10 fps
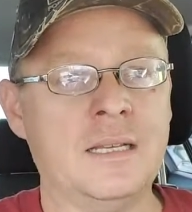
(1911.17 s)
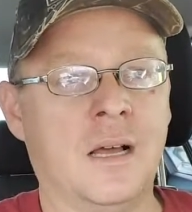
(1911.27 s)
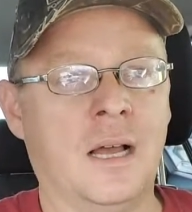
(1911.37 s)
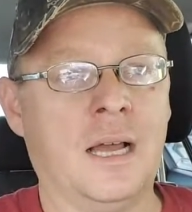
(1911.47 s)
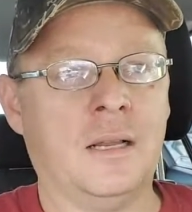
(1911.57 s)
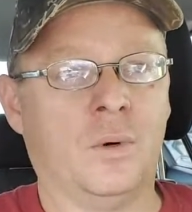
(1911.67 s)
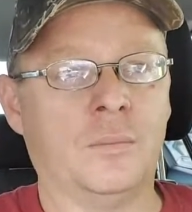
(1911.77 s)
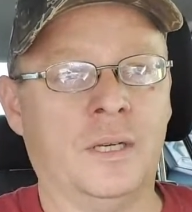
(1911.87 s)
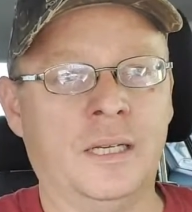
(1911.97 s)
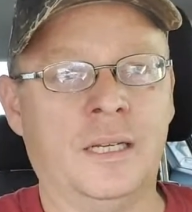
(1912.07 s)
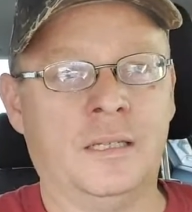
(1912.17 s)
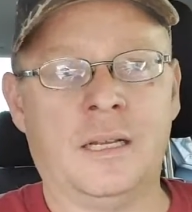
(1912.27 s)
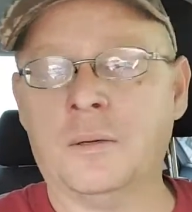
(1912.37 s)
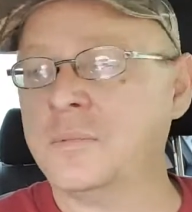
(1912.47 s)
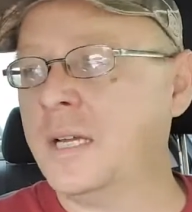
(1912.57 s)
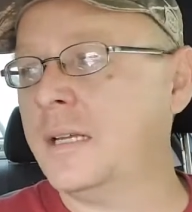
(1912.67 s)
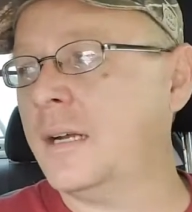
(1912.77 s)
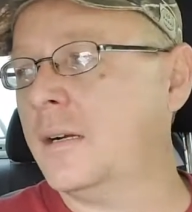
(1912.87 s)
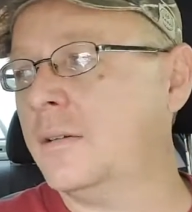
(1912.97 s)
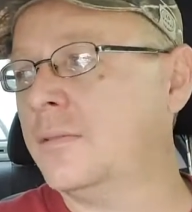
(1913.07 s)
Yeah, he's not had one, but he didn't help take
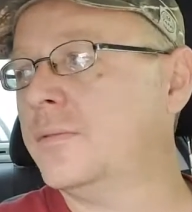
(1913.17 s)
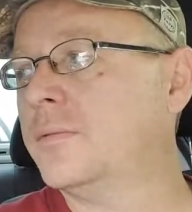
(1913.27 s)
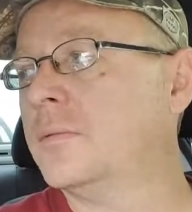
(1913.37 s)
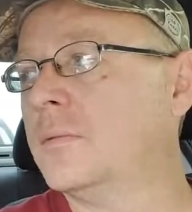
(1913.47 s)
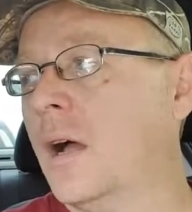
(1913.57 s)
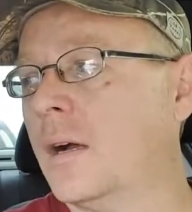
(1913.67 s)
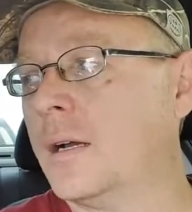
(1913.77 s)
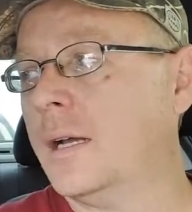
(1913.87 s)
care of Hawkeye.